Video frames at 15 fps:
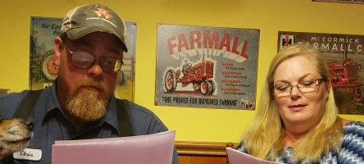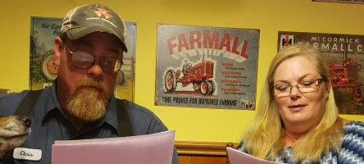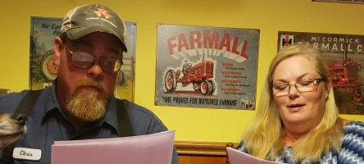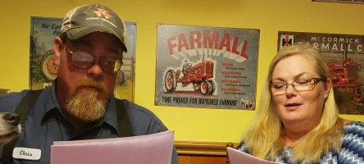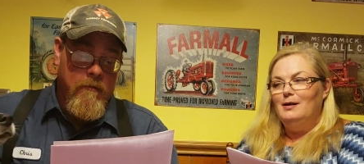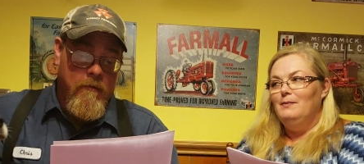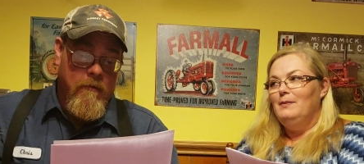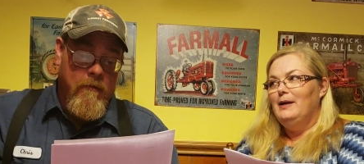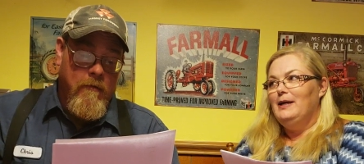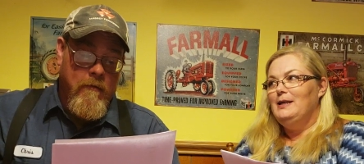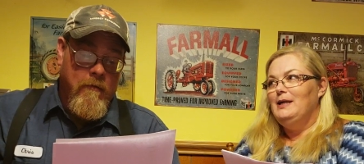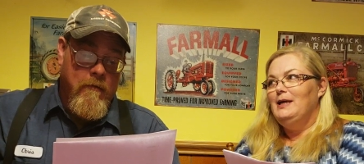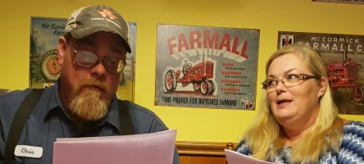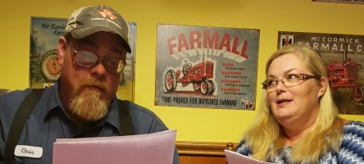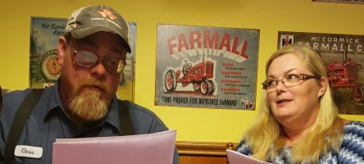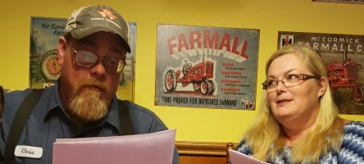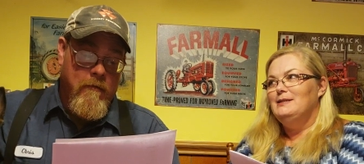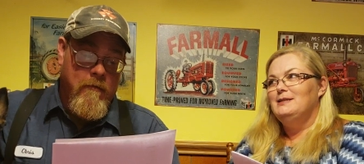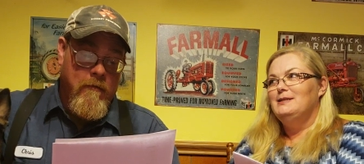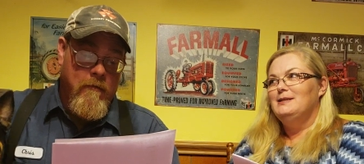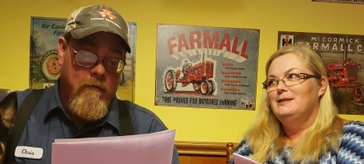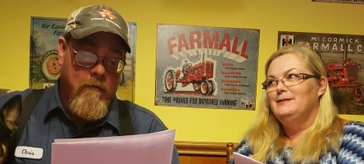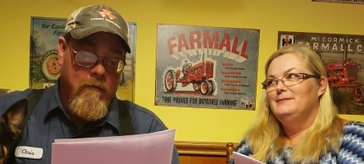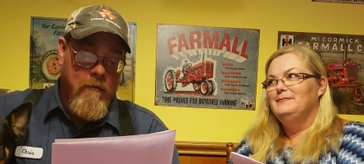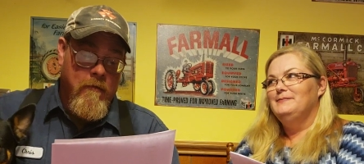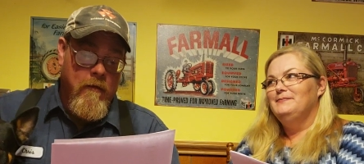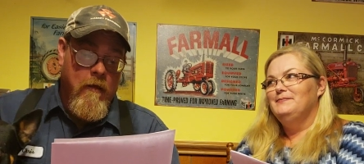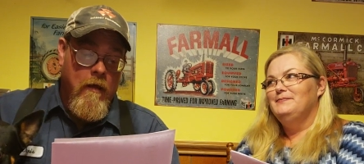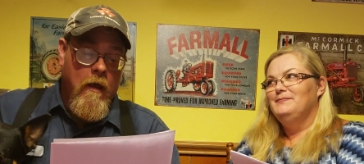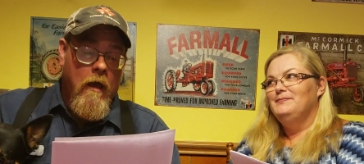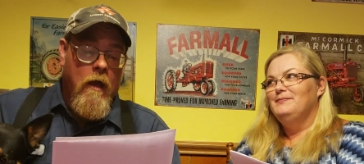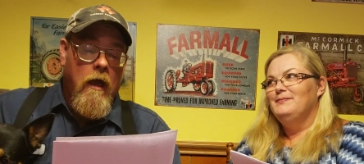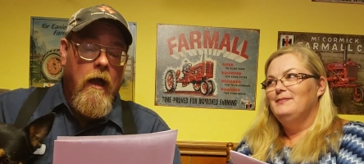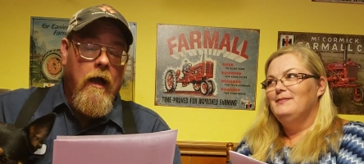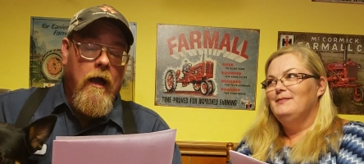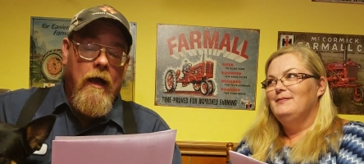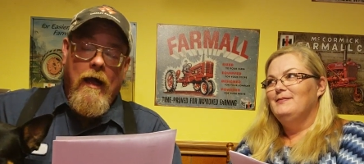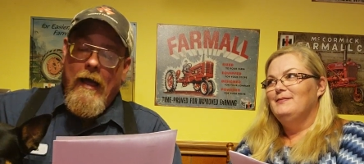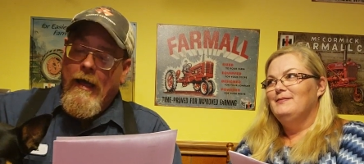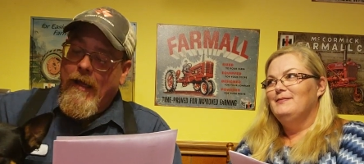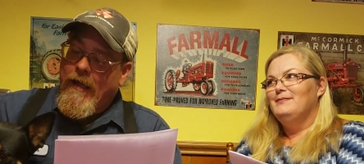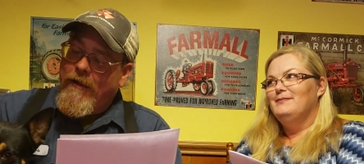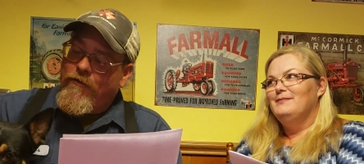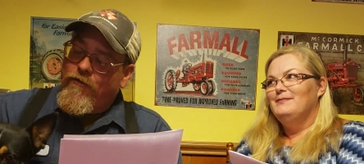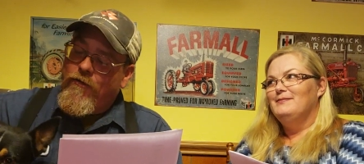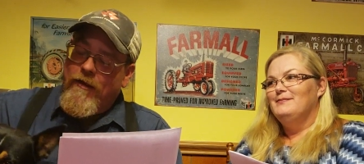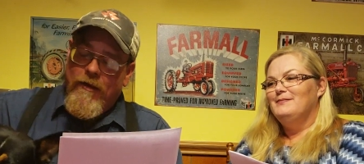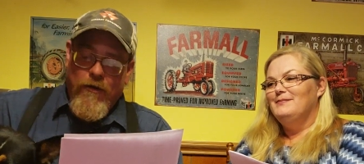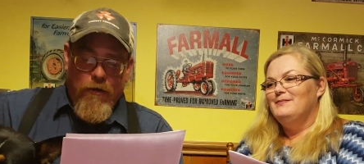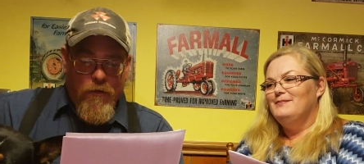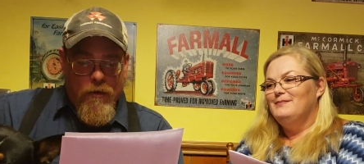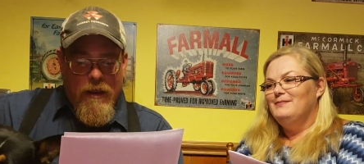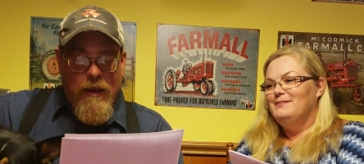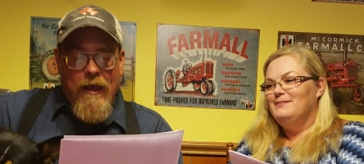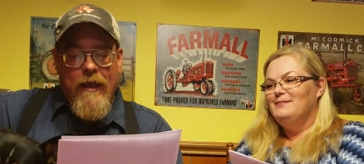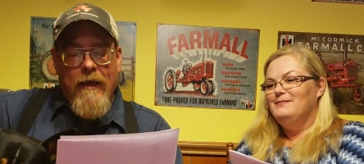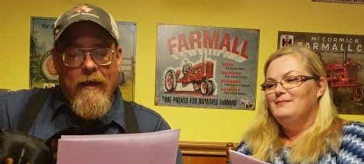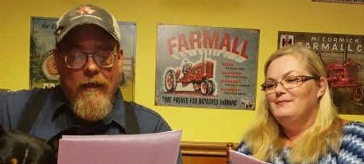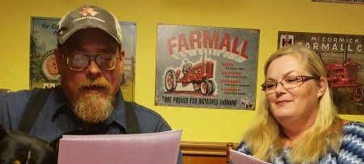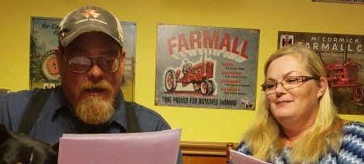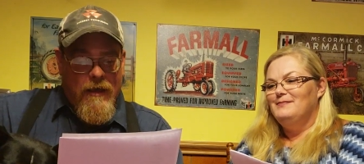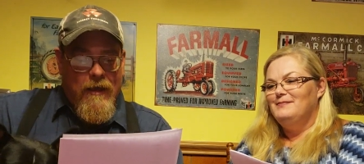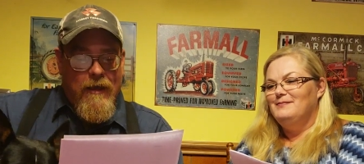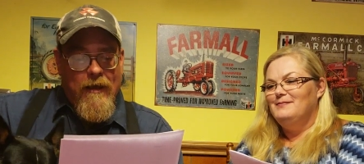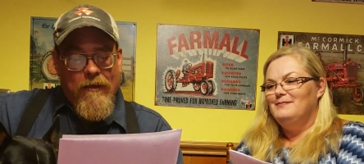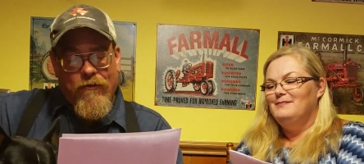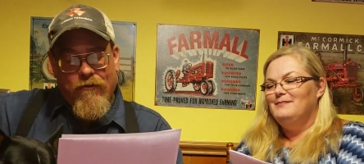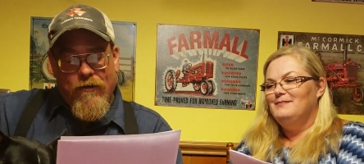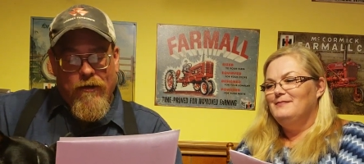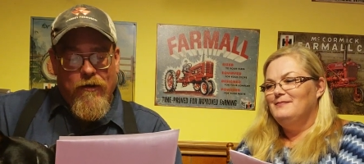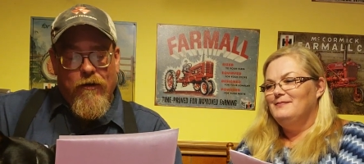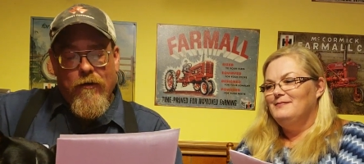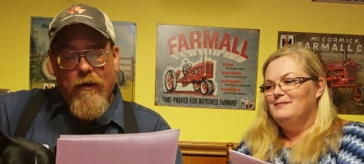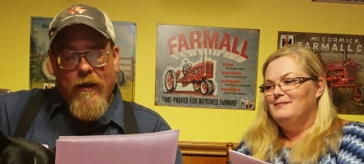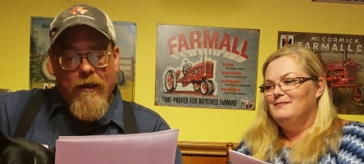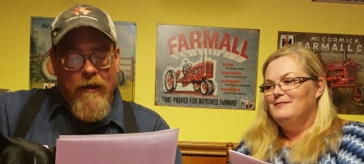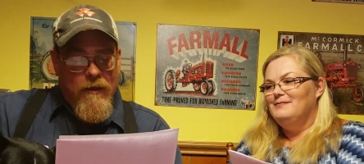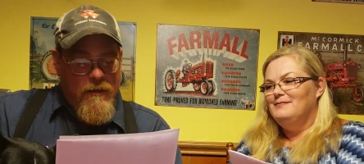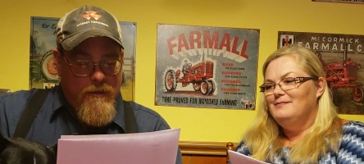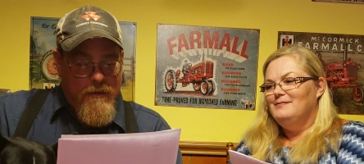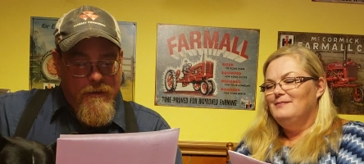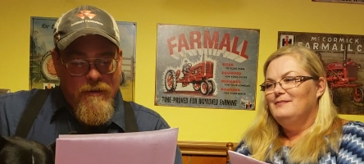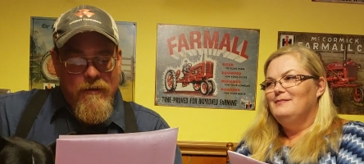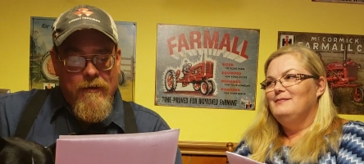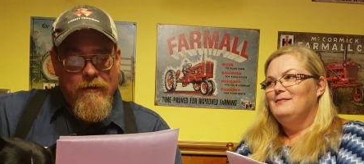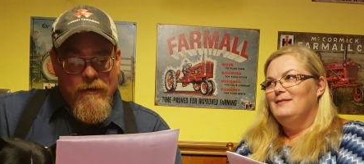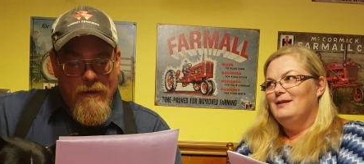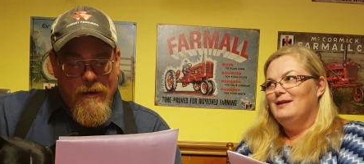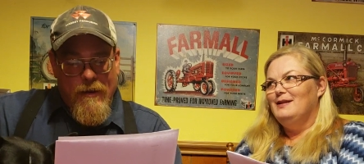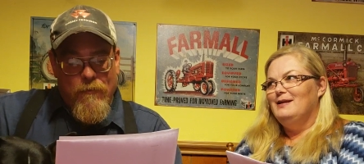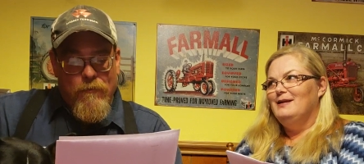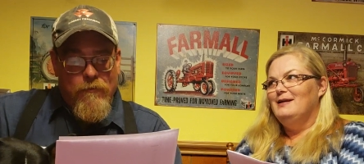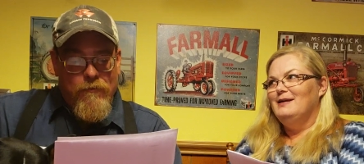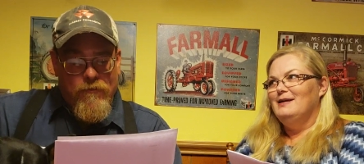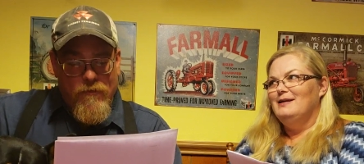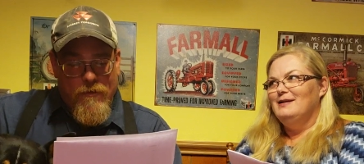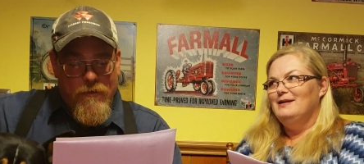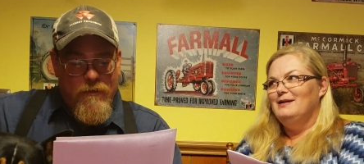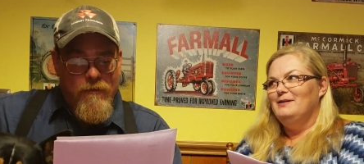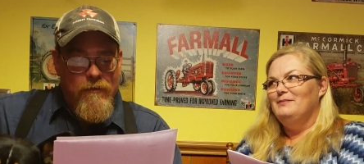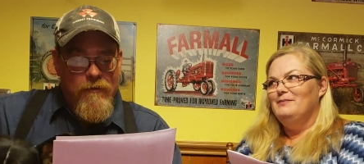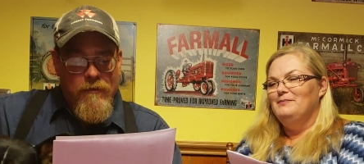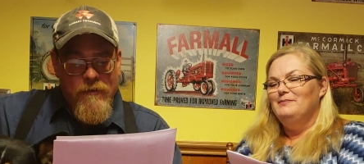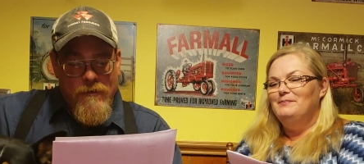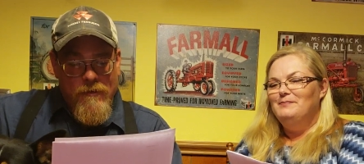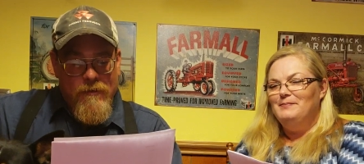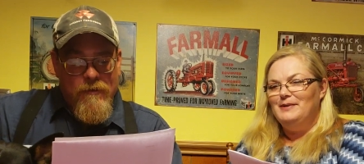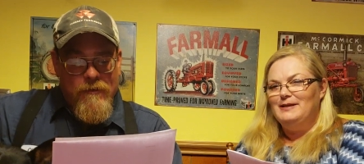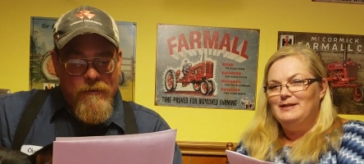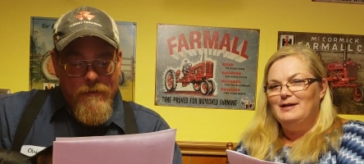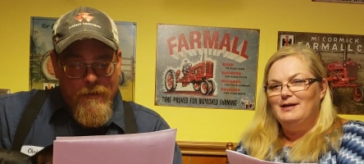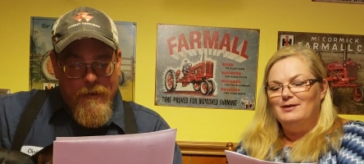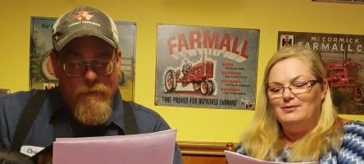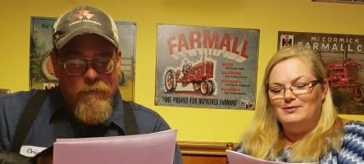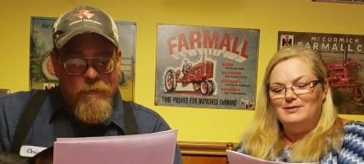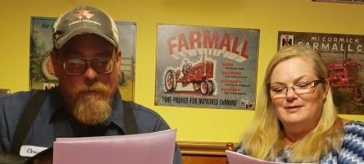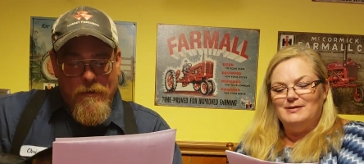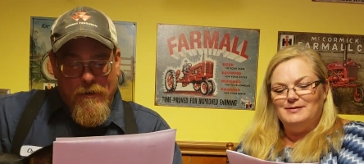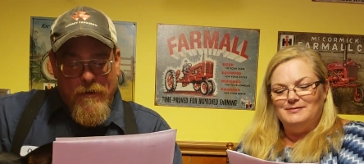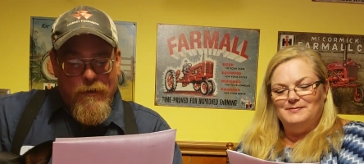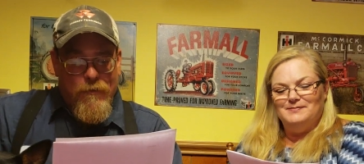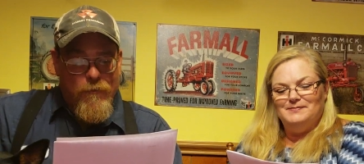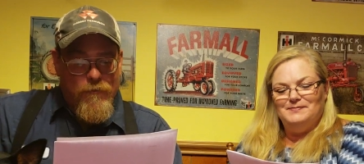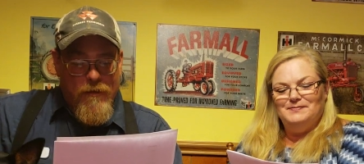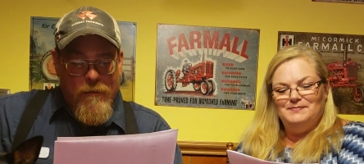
Speaker 1: call it Mickey D's.
Speaker 2: I actually knew that. I actually knew that. That was uh. McDonald's. That was McDonald's.